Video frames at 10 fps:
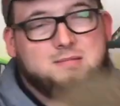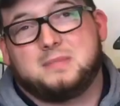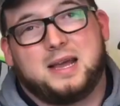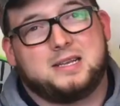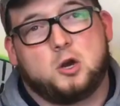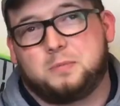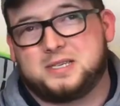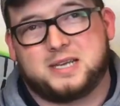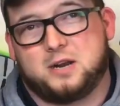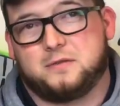And don't be
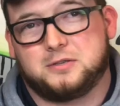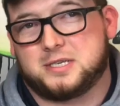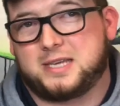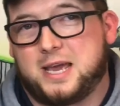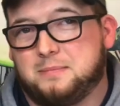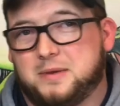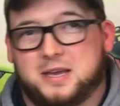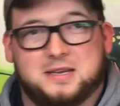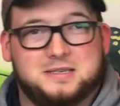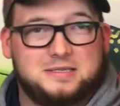scared of using tape,
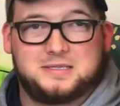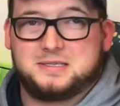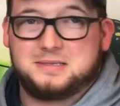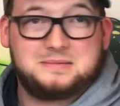because